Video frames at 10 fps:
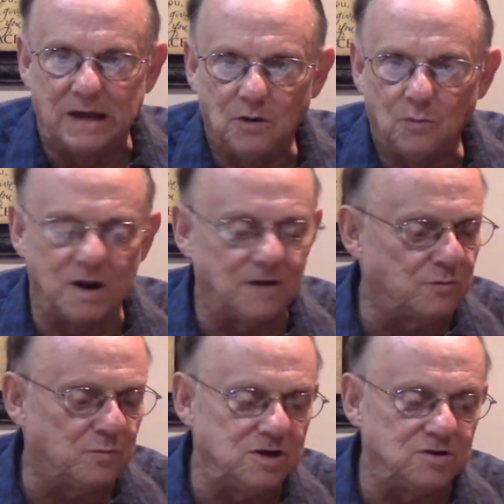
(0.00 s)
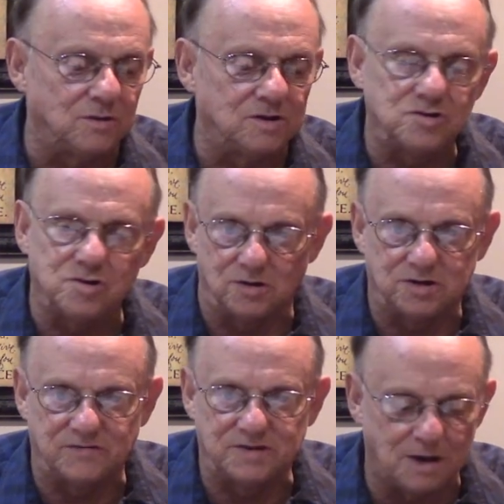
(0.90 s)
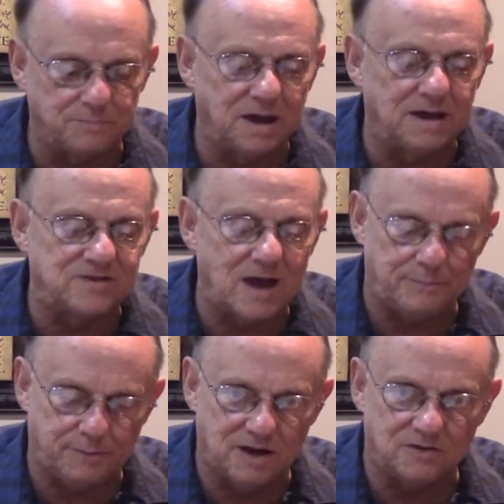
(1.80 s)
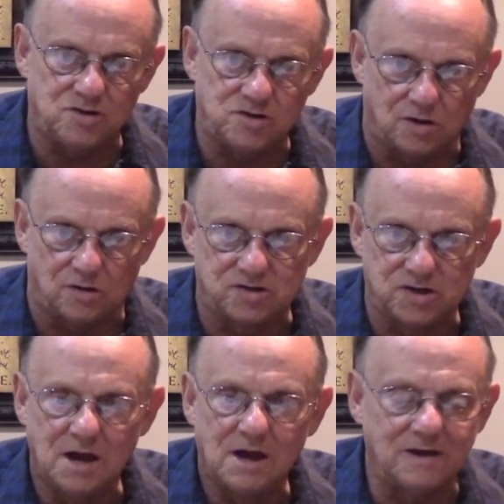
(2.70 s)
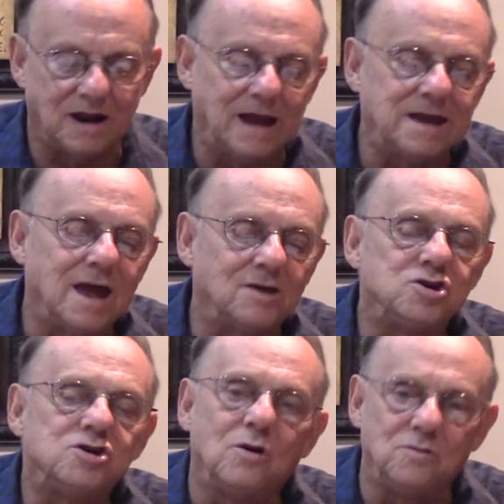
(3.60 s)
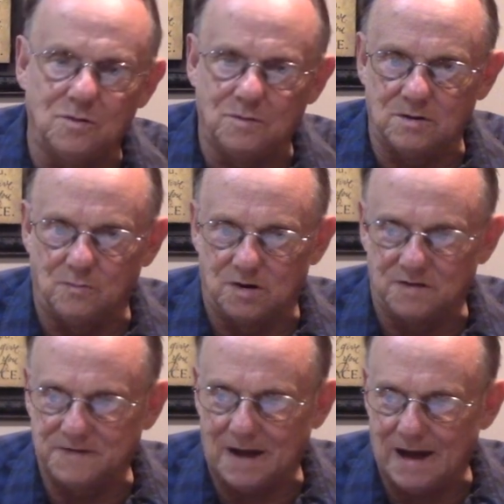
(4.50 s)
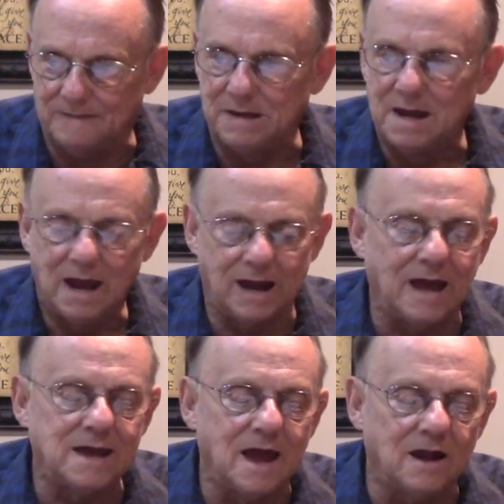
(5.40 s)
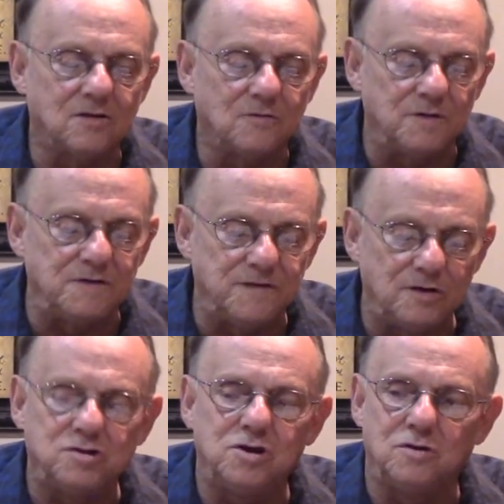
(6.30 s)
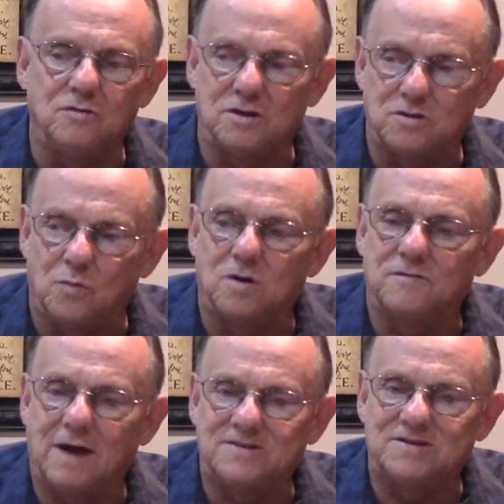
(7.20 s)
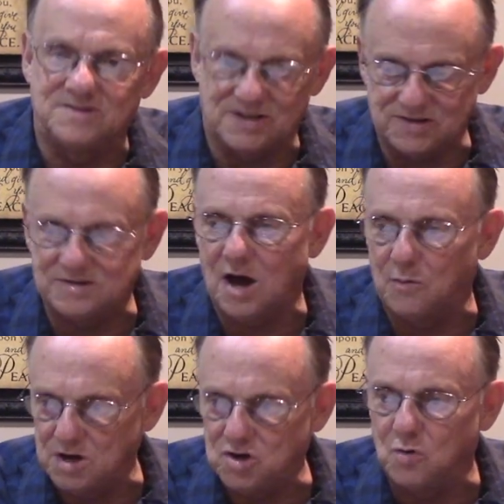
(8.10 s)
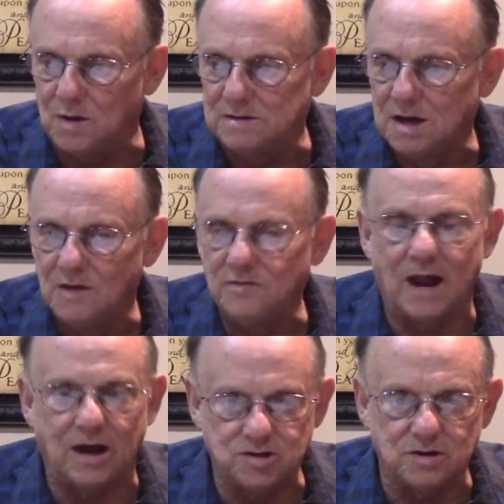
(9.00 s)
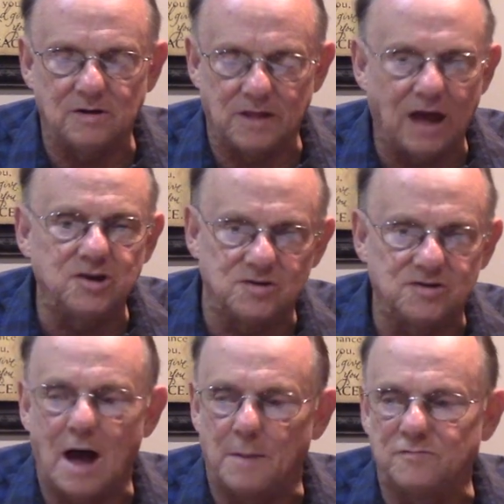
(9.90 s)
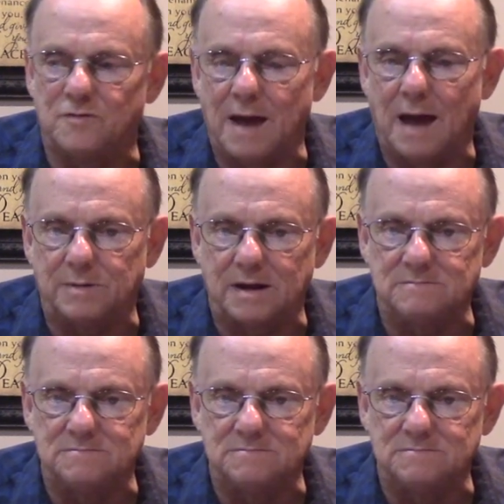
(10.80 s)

Whatever we do in the church, if something is happening in the church that I can't show you in the Word of God, and I can't reveal to you that the Word of God says this is how we do it, that I should that I should stop it from happening.